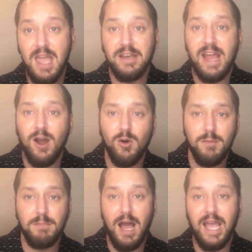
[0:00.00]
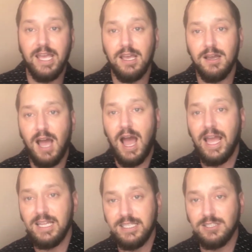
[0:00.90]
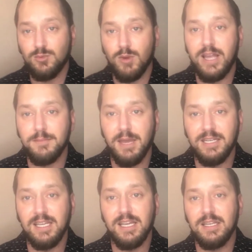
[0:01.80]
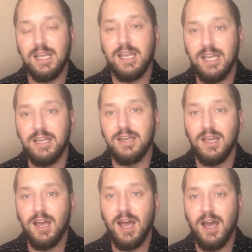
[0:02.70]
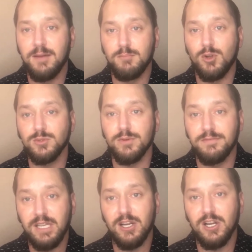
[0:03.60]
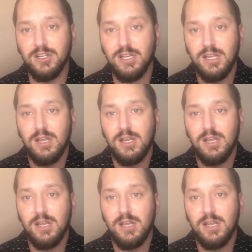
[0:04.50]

Now, my highest recommended and most revered